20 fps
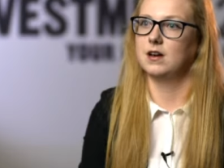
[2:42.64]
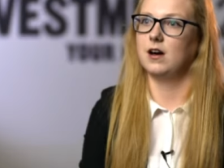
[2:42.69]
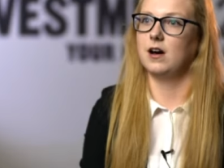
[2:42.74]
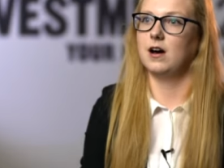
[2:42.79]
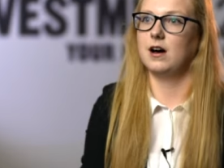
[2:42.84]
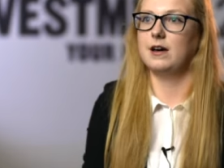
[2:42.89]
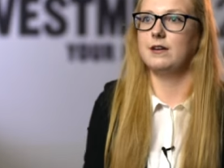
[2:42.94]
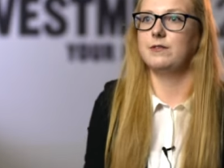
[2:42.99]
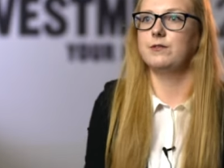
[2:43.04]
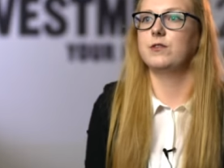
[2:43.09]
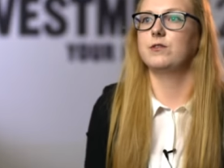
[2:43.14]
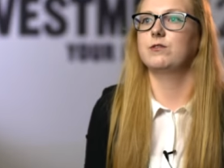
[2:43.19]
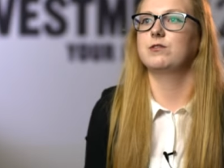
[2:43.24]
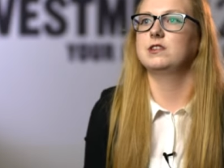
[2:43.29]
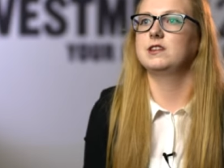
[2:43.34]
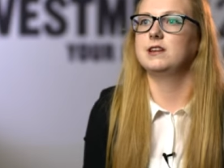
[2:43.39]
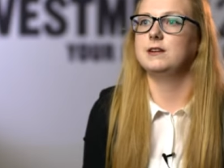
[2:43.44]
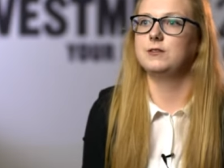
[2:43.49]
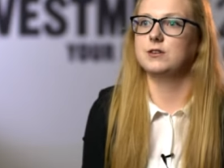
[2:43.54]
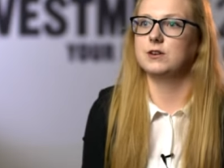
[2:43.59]
I've
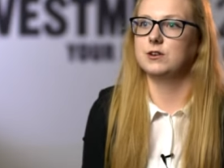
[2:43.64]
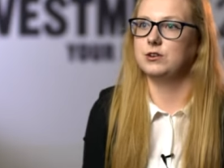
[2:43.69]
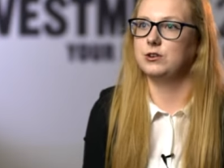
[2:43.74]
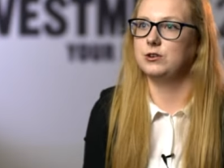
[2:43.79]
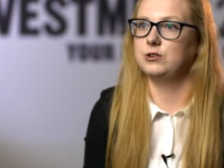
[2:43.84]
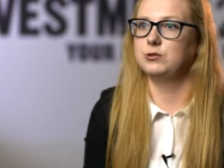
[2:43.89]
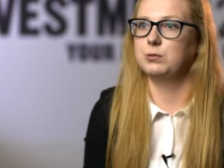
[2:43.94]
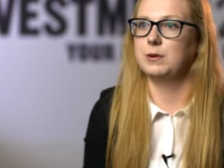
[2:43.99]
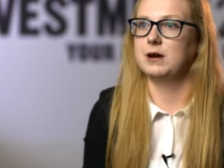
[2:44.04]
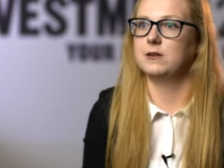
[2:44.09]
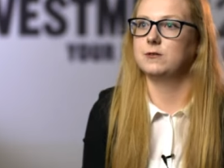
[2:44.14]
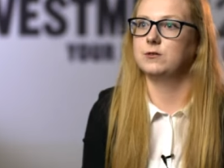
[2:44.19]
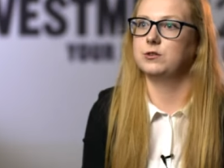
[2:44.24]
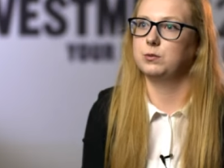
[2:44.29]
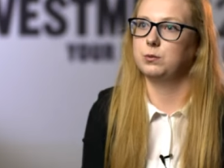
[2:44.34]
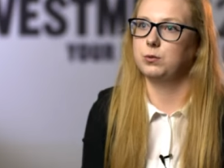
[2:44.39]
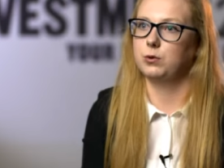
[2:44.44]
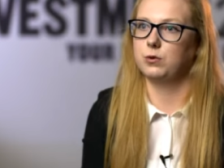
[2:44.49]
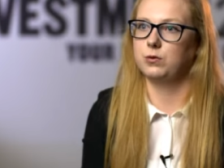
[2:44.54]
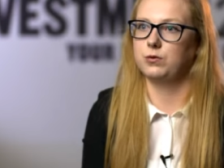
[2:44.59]
received a huge amount of
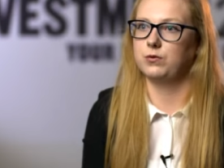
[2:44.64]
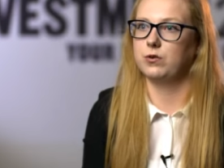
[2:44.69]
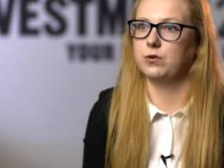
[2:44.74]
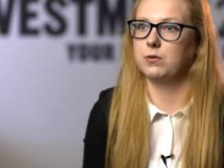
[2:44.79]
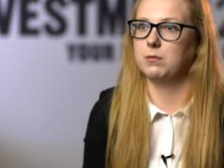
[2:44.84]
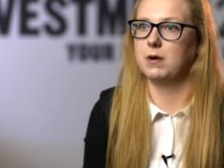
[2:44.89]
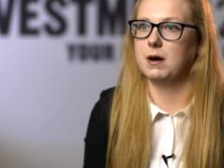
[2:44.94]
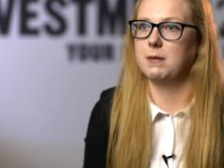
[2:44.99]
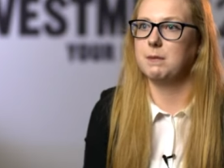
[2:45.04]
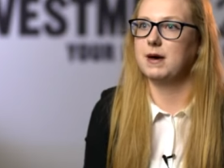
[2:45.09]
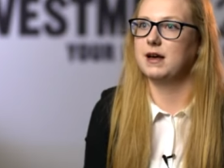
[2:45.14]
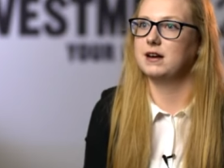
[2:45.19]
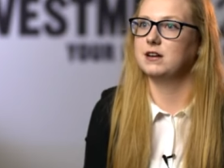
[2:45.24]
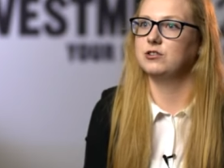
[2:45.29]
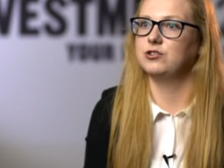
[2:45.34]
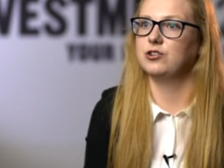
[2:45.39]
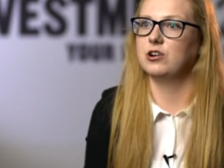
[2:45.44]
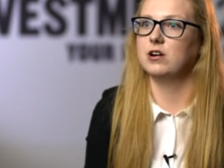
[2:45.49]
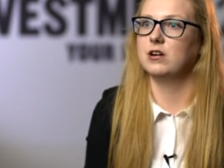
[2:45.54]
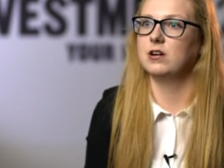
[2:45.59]
support from my
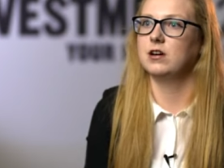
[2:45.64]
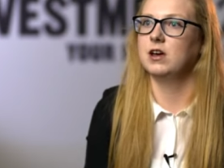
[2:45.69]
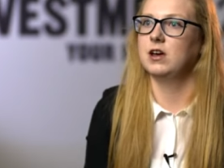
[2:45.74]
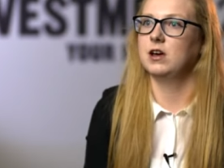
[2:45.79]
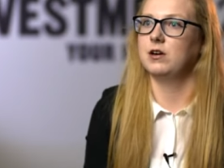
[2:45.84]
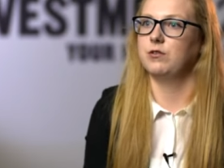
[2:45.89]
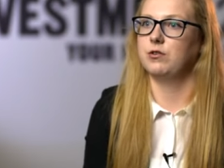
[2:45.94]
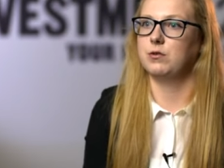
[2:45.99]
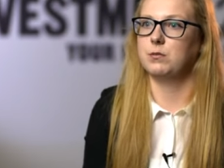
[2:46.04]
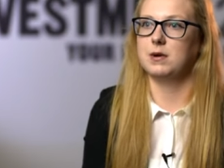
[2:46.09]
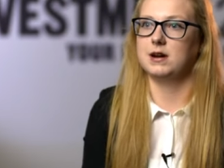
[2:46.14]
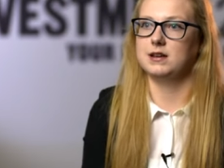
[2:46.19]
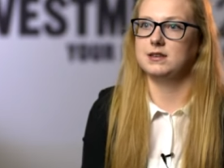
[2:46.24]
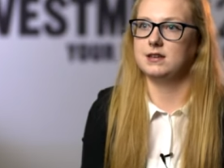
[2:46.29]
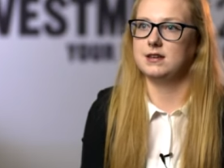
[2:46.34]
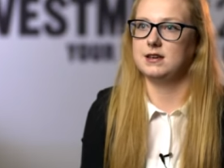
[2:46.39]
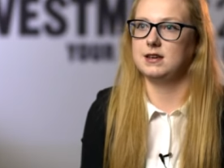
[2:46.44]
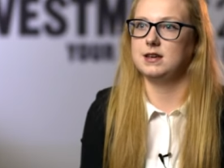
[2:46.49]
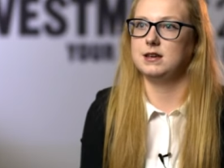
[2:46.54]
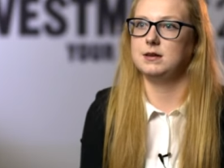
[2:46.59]
manager, from my
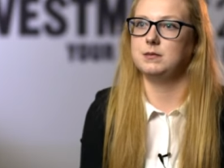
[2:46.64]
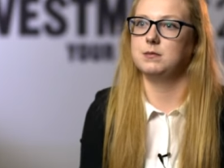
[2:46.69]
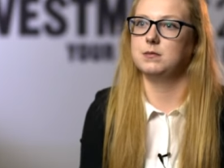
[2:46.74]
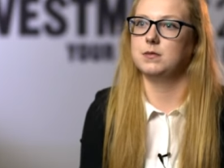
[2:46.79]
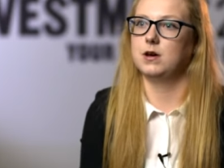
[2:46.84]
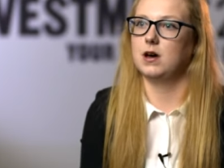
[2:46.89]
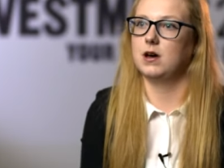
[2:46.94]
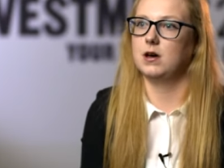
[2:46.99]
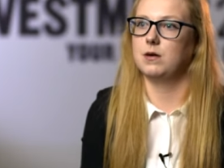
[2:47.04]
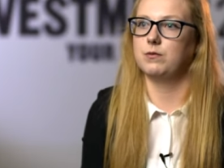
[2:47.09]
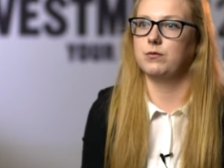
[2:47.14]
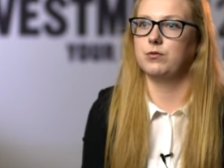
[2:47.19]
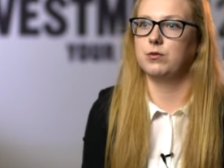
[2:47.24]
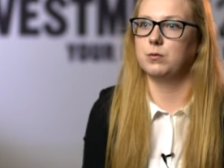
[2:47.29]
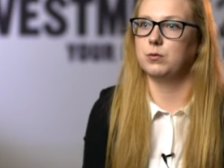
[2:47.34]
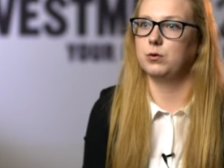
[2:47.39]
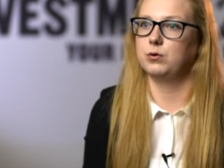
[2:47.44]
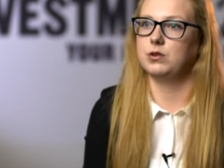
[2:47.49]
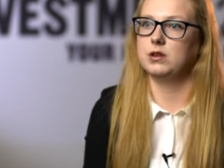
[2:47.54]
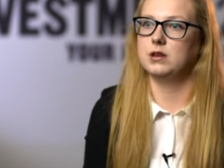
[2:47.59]
team, um, from
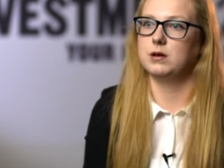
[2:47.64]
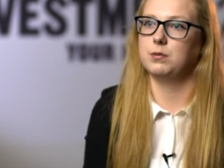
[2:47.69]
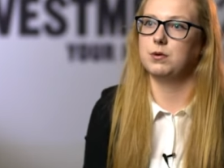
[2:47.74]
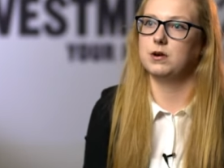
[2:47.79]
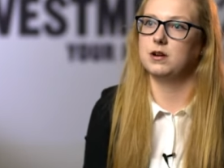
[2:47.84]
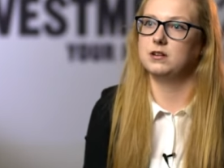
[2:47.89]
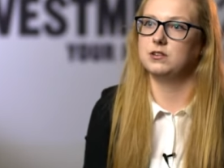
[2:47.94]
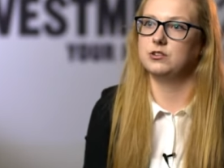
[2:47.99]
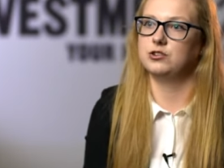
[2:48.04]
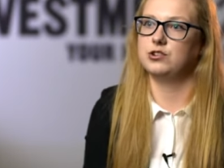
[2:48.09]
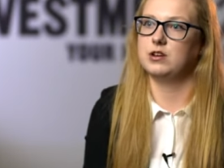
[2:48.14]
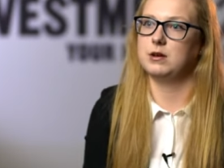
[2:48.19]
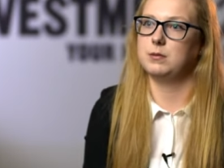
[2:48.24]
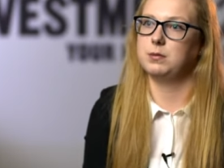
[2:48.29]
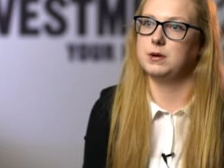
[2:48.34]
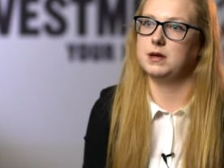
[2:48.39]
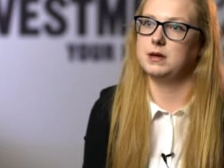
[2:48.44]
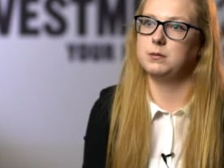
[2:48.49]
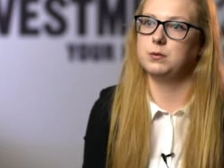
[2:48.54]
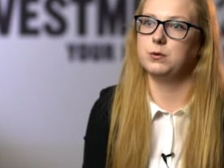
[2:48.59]
all the apprenticeship
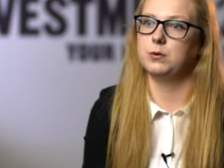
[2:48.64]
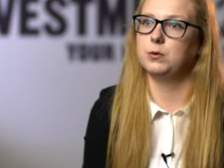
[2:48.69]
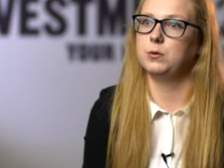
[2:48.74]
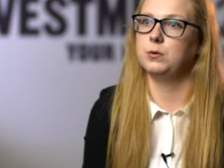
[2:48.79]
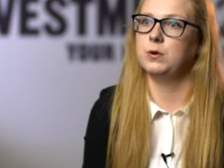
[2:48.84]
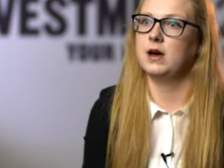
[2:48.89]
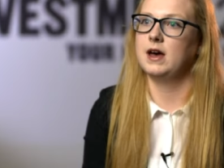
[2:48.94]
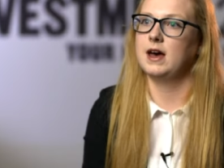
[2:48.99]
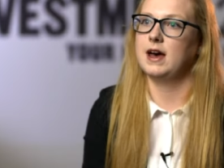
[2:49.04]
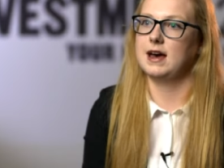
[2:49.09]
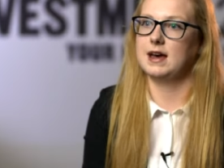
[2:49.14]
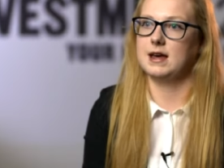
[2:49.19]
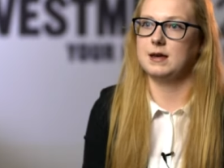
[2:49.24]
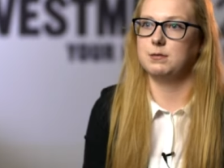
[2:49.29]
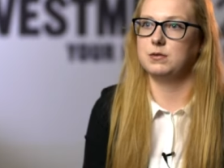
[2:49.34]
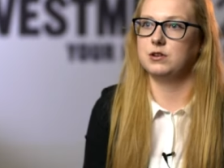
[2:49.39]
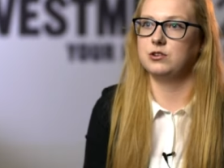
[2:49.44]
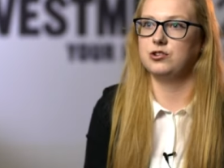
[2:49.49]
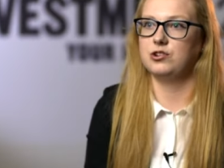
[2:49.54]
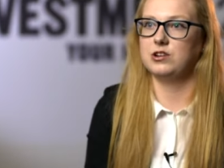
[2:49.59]
people at
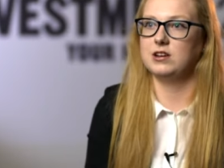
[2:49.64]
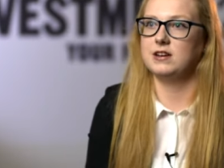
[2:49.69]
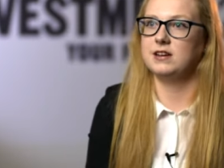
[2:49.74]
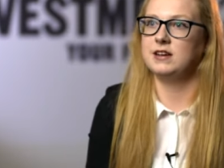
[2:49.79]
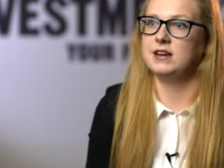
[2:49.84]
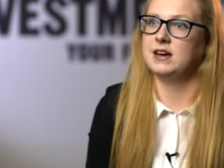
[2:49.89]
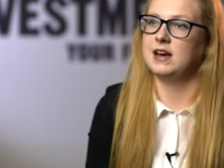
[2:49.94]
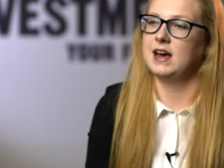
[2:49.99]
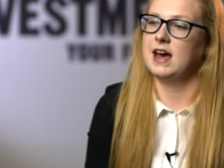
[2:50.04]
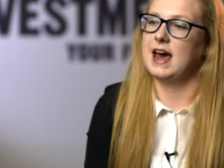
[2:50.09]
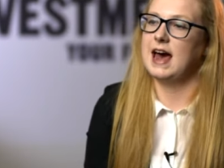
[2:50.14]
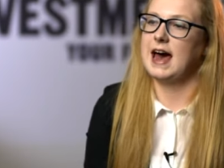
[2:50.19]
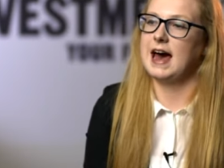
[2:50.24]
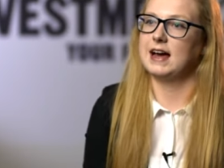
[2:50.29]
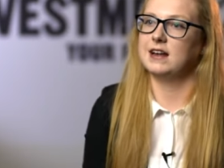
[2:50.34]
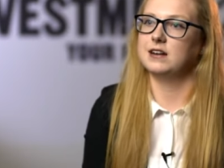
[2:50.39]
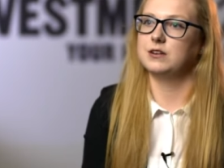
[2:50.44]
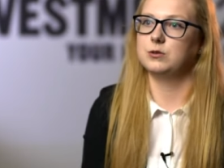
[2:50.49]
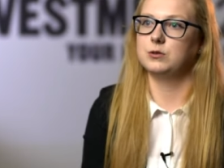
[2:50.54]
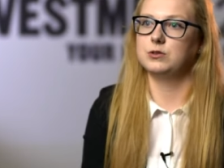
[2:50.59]
M&G
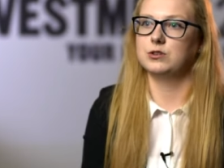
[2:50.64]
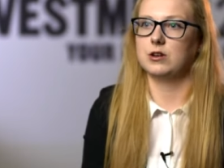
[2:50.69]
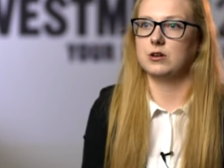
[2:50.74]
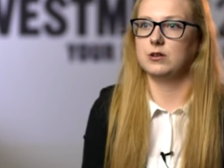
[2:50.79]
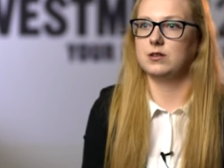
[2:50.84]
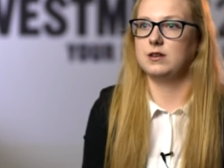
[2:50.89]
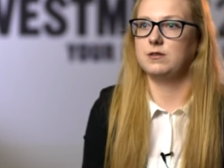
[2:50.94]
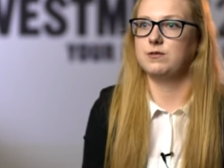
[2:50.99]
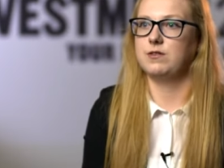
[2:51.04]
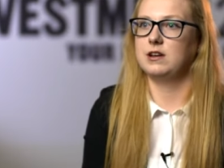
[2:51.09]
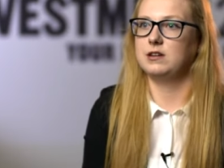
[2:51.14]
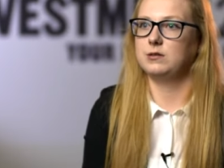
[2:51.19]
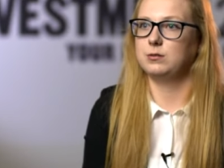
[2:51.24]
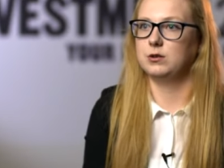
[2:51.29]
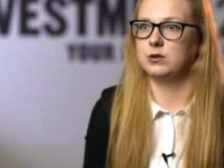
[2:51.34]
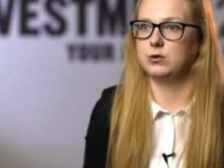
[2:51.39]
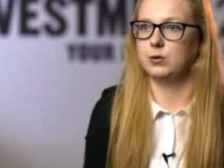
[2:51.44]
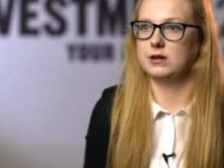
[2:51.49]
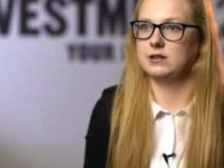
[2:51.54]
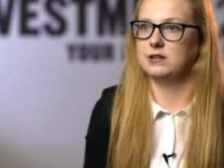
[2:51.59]
and also the
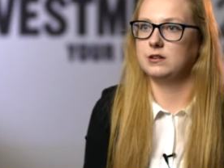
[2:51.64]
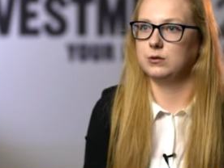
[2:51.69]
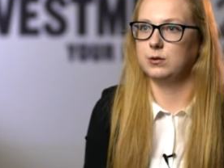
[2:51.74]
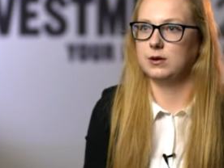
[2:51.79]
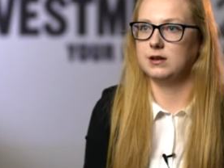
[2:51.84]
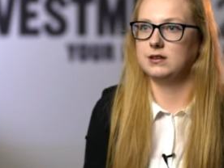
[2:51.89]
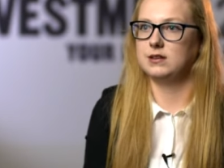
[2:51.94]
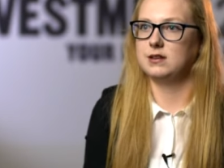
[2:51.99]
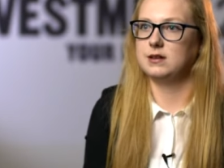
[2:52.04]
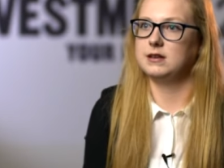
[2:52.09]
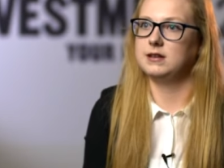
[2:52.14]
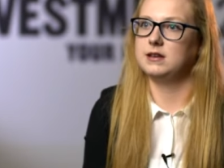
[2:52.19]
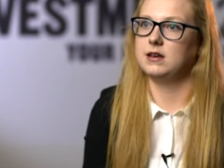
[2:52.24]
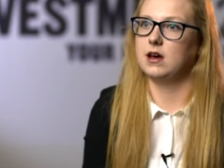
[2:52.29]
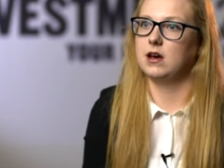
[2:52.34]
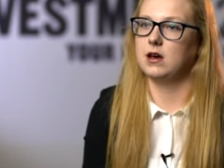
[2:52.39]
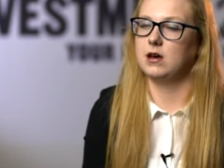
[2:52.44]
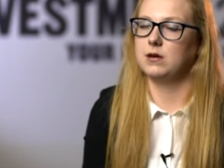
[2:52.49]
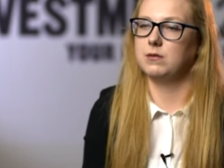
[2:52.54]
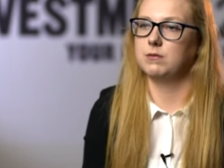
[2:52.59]
Investment 2020
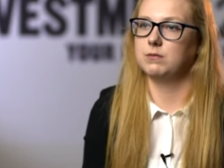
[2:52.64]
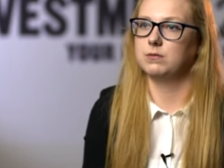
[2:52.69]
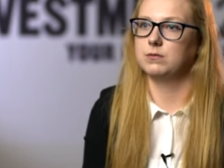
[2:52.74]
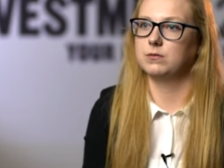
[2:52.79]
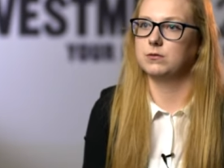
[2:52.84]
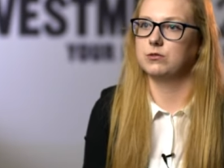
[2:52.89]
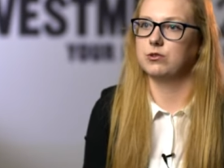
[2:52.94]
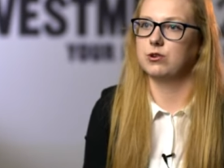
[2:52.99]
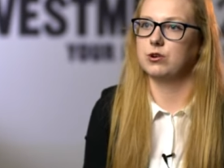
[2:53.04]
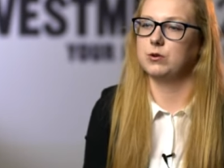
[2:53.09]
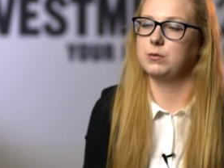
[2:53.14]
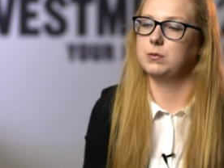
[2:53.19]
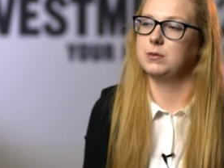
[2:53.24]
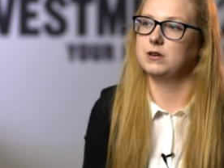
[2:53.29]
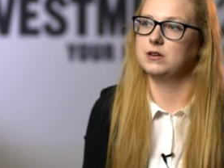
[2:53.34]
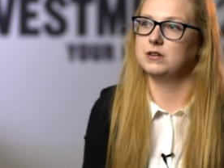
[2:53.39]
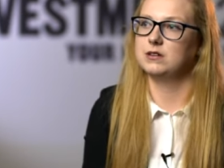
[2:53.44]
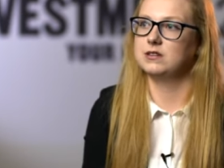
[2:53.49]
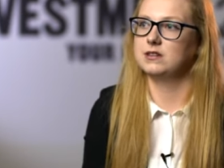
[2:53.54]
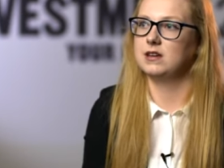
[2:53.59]
um, crew
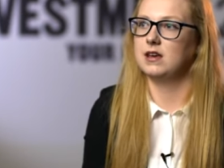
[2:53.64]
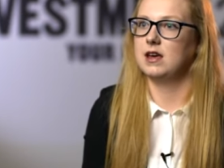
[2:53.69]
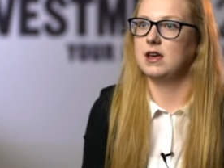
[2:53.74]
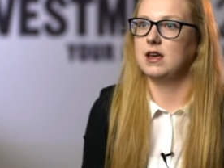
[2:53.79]
because